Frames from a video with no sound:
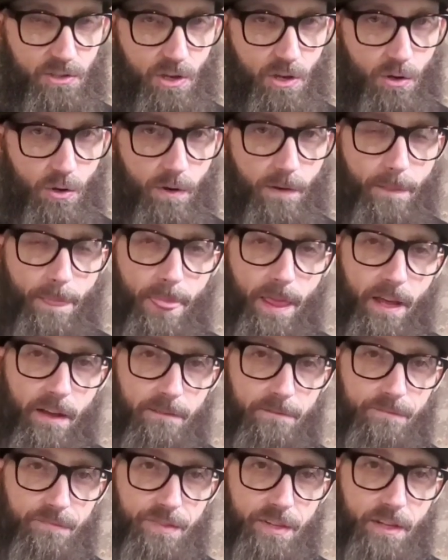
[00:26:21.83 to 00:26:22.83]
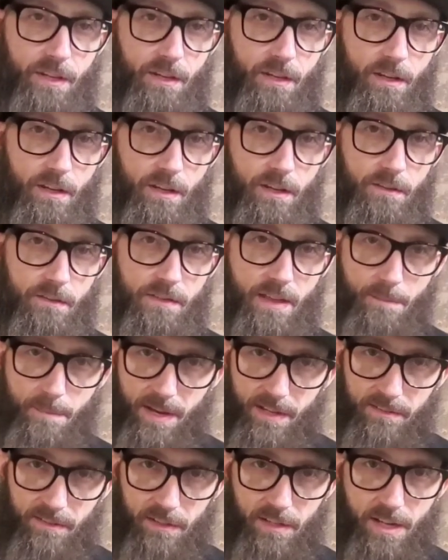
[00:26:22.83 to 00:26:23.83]
So
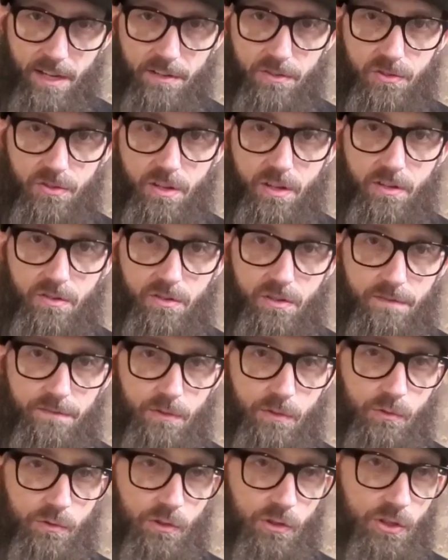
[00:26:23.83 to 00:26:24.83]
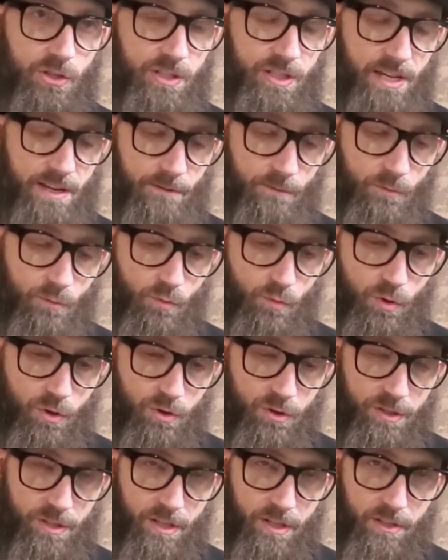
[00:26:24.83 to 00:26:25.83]
that makes a lot of sense. If you look at
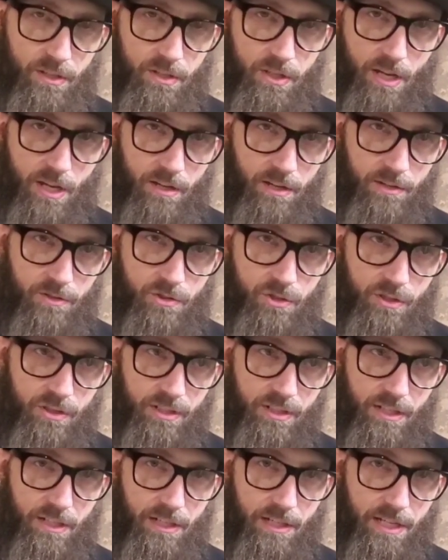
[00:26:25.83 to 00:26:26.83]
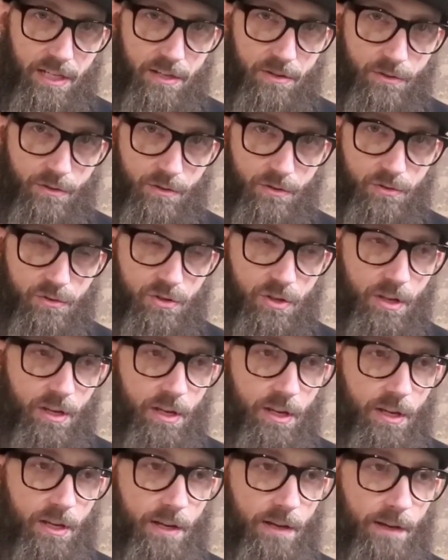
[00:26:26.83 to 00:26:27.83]
really intelligent leaders,
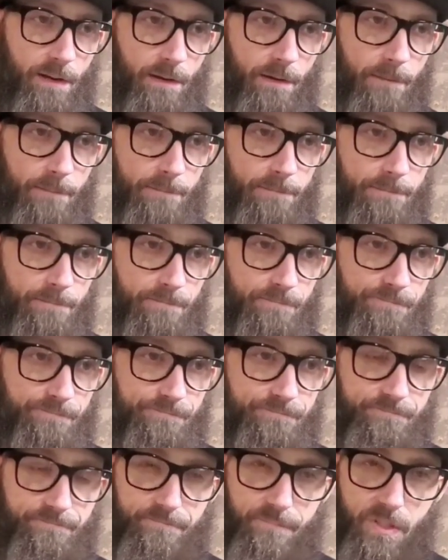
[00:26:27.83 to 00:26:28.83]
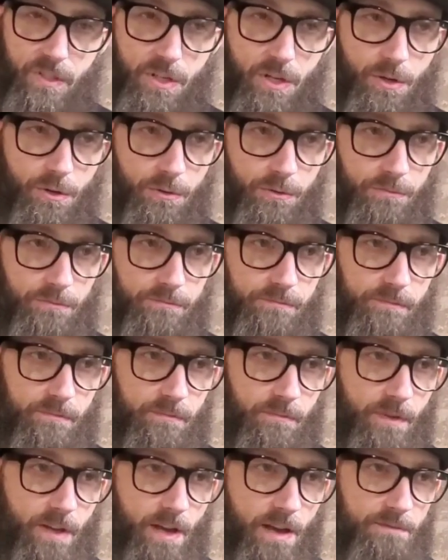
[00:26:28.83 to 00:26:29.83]
you know,
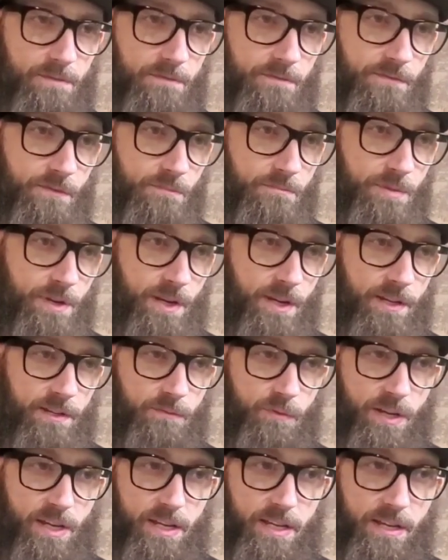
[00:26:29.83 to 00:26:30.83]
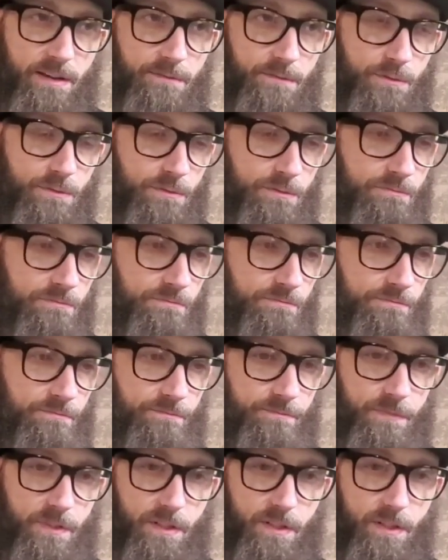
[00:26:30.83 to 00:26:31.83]
heaven forbid we ever,
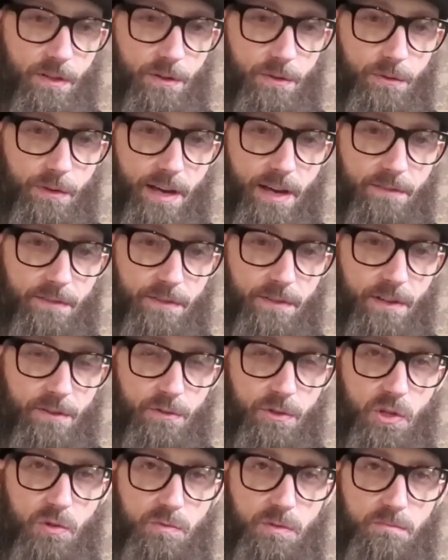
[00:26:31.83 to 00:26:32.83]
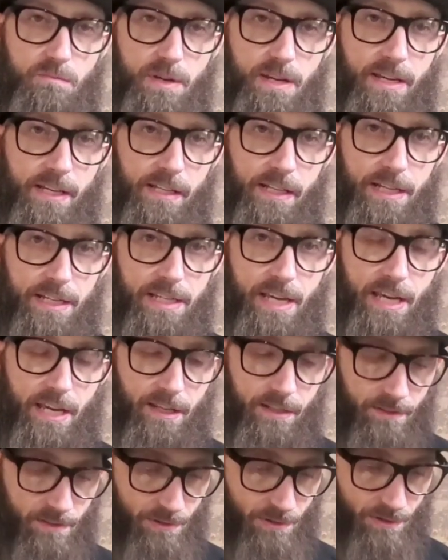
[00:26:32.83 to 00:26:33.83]
you know, have another human being like
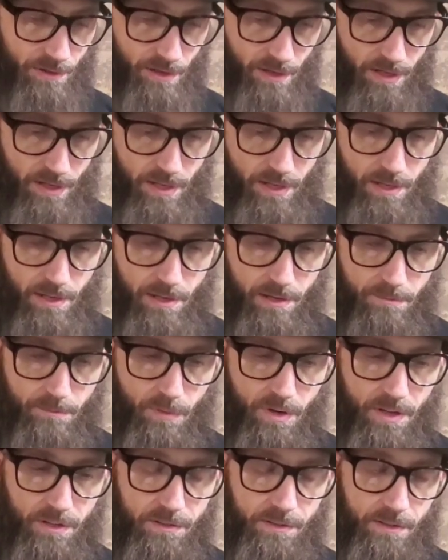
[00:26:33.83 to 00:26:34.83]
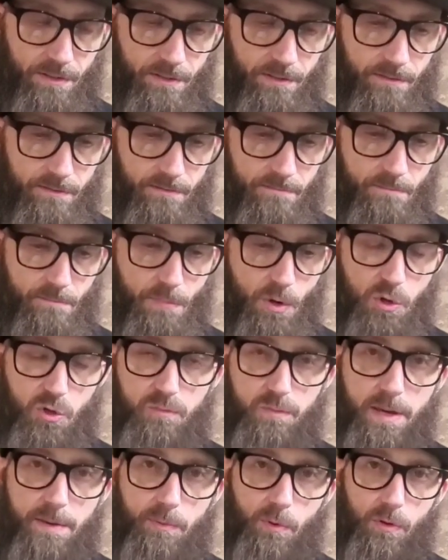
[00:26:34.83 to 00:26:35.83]
Hitler, but
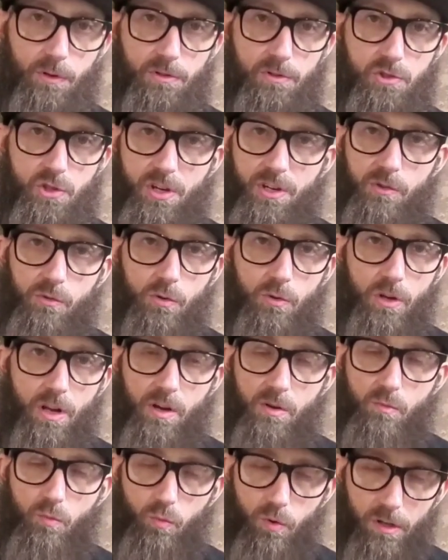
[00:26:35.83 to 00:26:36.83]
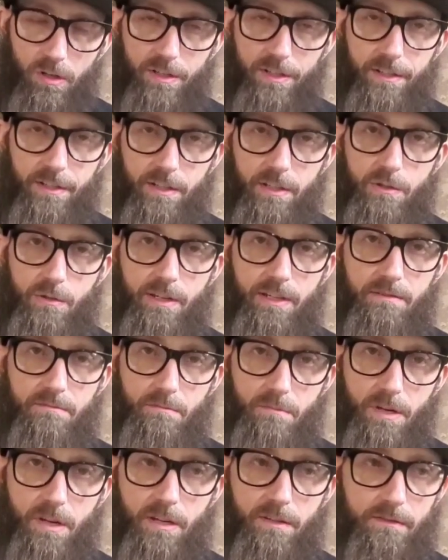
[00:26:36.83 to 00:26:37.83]
most people in general are willing to
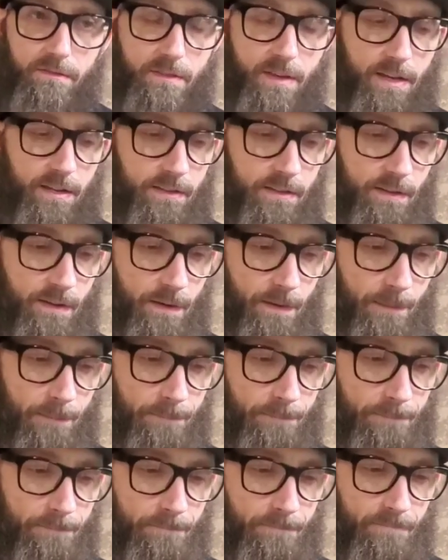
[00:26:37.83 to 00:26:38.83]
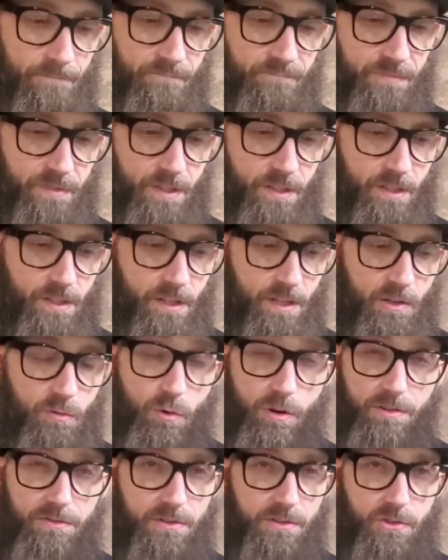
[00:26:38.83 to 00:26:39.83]
admit that
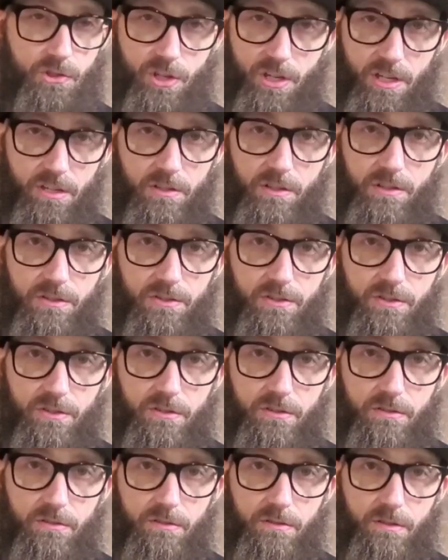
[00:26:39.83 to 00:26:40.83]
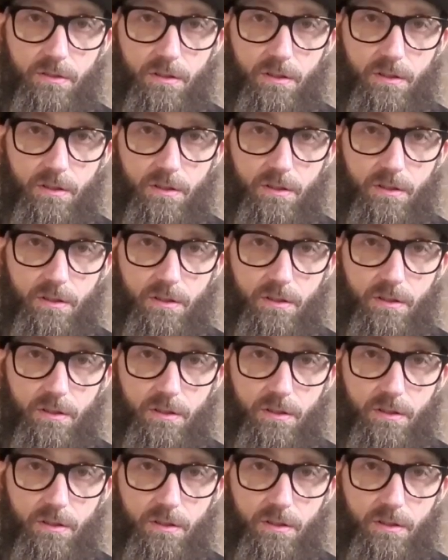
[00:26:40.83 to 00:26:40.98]
he was a genius.